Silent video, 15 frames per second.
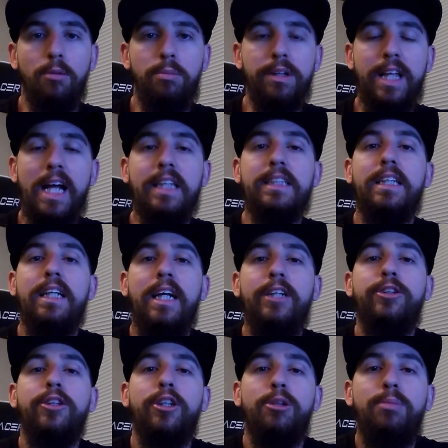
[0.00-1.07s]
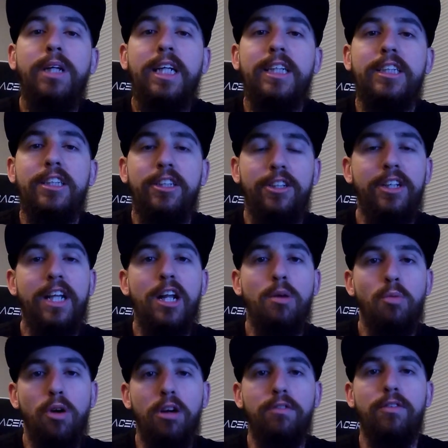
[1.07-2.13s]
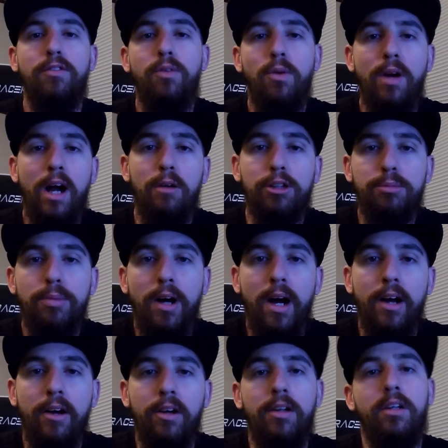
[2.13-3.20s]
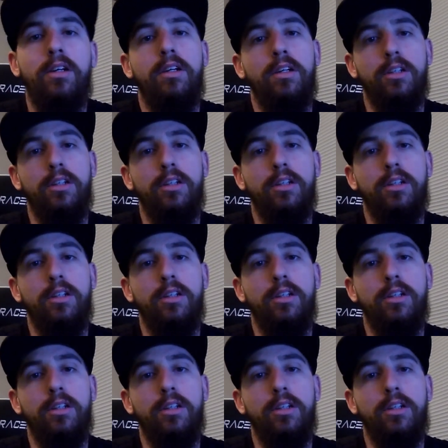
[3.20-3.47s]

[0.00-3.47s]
But that's the nature of the beast. You didn't work for 4 hours prior.